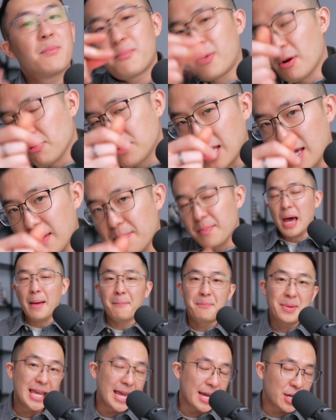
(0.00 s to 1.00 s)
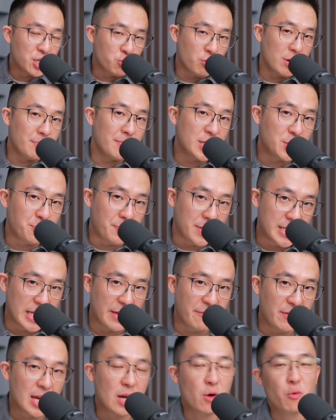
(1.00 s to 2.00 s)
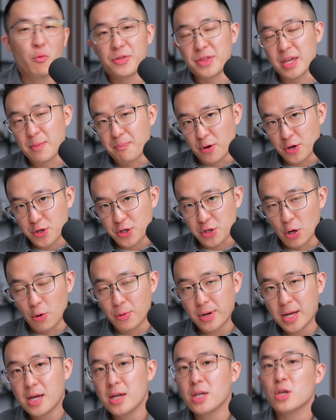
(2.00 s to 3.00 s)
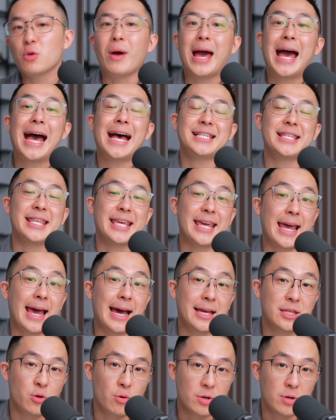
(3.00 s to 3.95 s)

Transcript: Pro tip, be extremely specific with the persona you ask the AI to